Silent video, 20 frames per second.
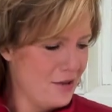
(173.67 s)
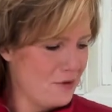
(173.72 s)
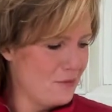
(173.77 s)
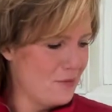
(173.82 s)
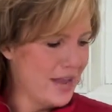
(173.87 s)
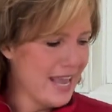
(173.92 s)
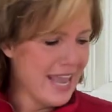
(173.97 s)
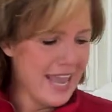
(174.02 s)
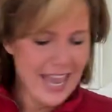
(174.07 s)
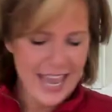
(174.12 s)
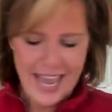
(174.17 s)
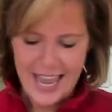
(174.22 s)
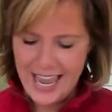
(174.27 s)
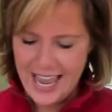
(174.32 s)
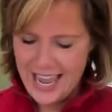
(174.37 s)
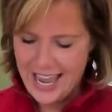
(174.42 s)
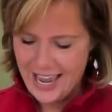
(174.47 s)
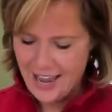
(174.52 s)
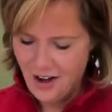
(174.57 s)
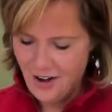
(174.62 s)

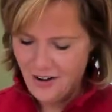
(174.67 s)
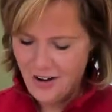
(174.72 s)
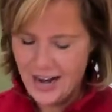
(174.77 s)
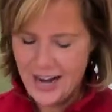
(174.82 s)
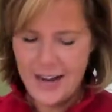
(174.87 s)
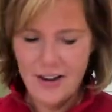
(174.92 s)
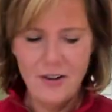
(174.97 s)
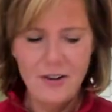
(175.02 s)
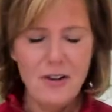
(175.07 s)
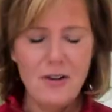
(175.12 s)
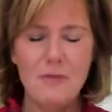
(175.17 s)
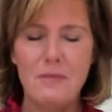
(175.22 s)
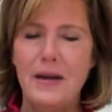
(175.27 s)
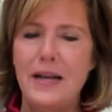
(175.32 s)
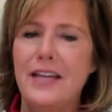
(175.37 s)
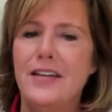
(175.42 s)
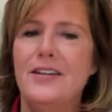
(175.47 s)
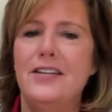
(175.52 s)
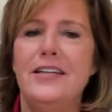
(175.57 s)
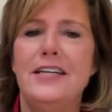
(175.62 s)
Whee! All right. Oh,
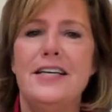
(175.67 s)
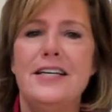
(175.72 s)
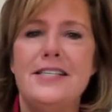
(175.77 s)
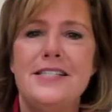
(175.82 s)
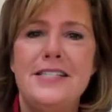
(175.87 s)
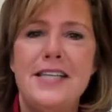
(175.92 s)
my goodness.